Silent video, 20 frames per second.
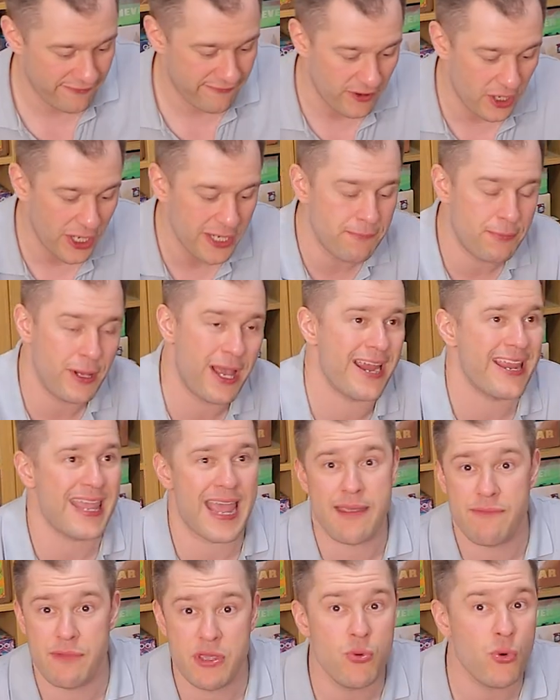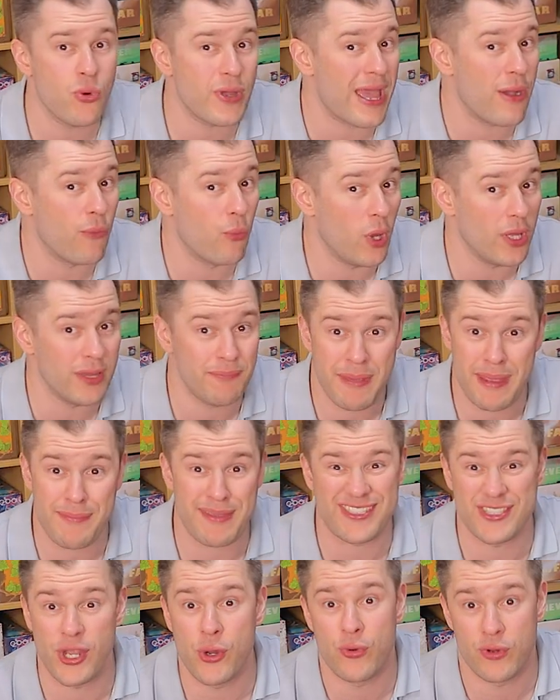a 5-player game, you will get 1,
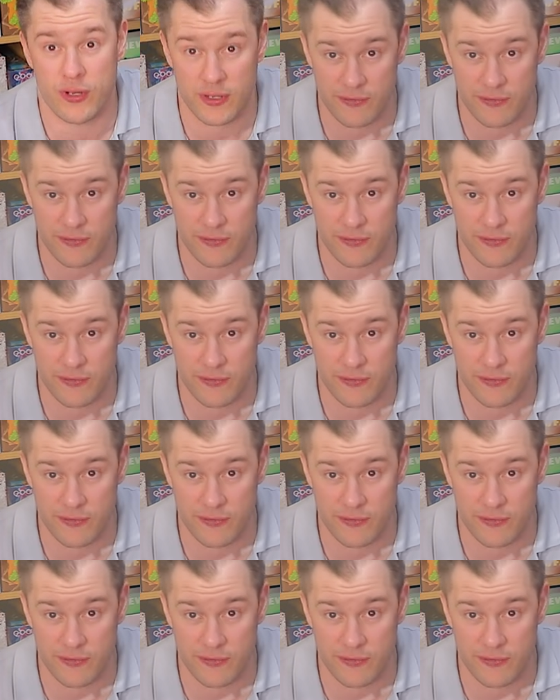maybe 2